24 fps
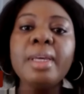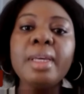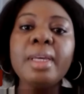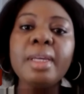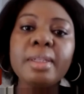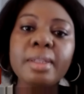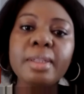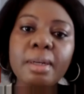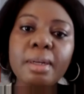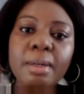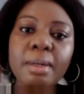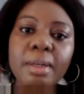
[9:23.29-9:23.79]

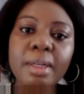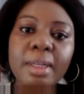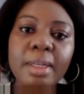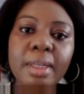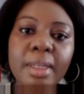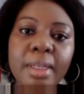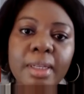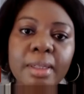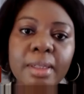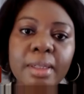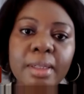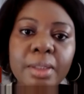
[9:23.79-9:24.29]
in the
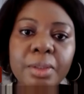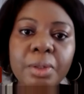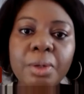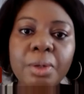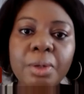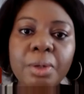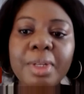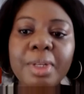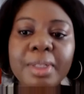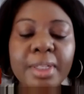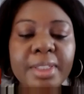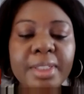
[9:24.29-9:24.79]

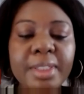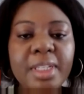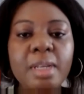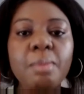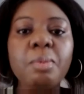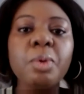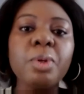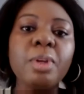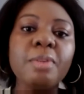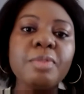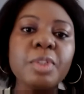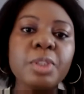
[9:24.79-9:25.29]

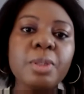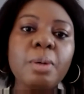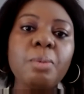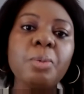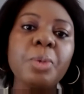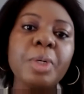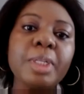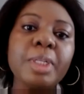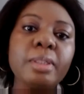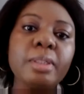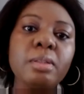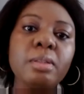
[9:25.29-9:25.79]
table of
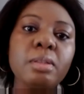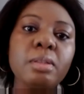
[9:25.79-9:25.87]
someone.